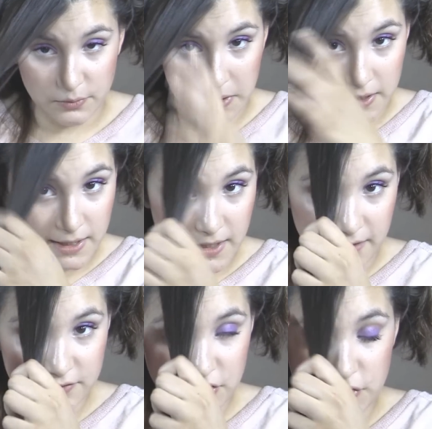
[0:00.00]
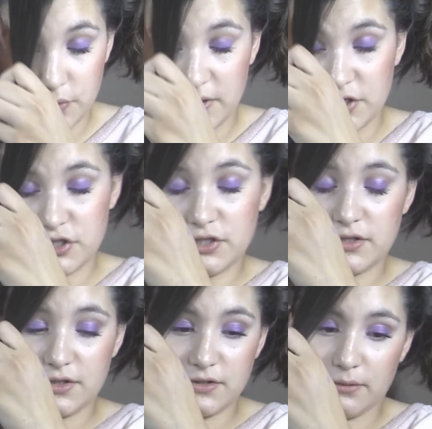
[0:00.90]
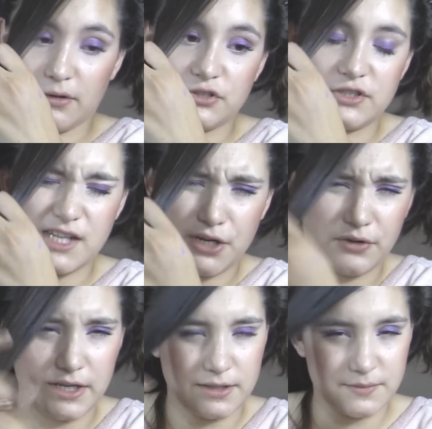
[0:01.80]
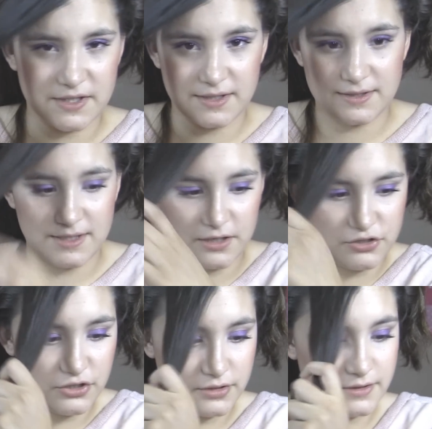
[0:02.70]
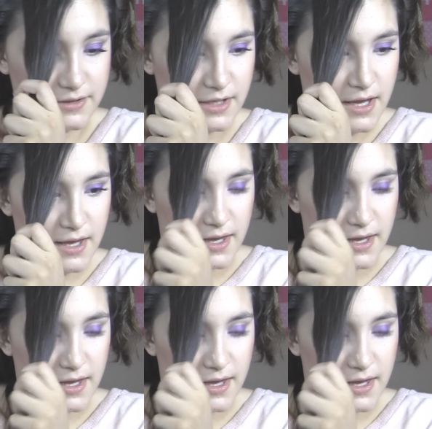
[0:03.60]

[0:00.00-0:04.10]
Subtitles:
like 1.5 to 2 inches. So I'll just take random size sections.